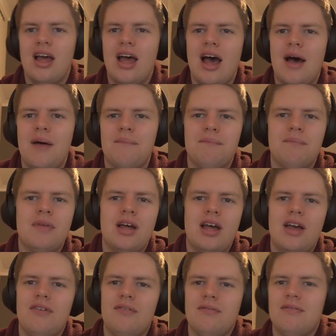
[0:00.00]
And um, please drink
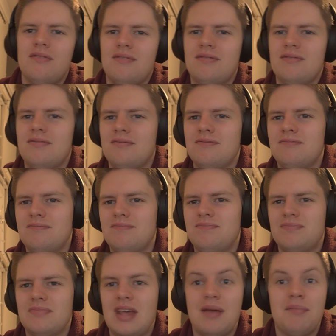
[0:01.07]
some Slurpees.
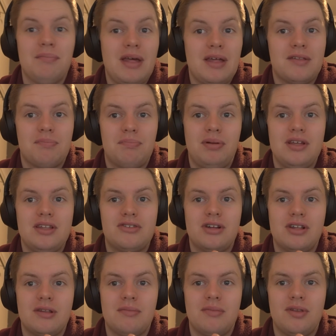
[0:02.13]
And yes, please
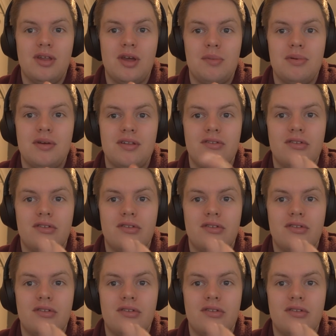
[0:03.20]
drink some Slurpees.